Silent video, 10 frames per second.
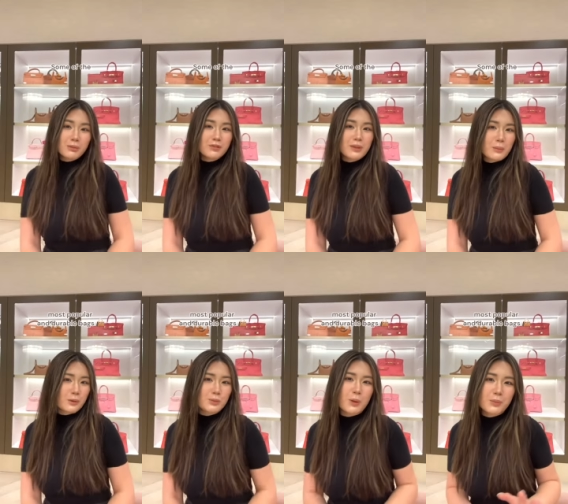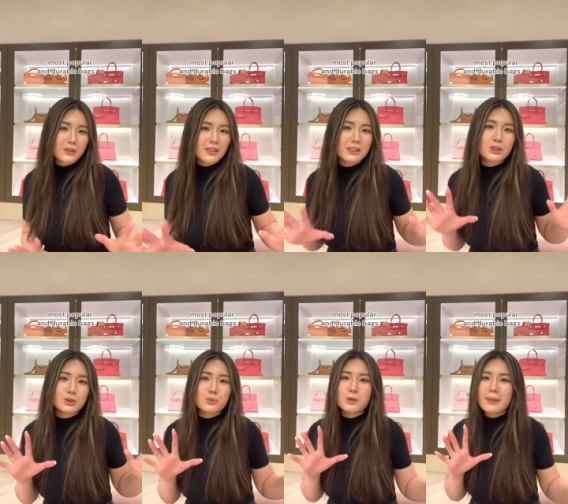of the most popular and
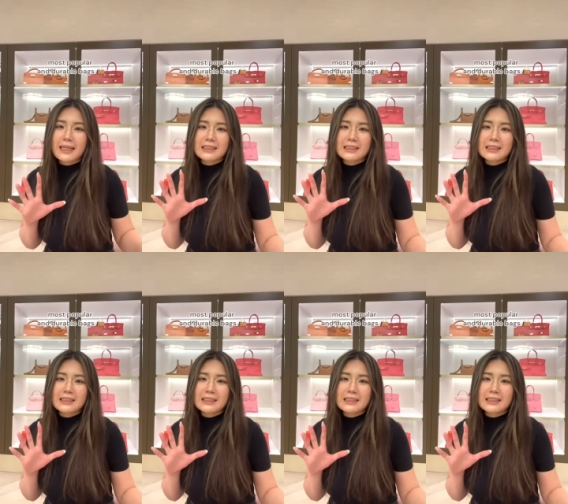durable bags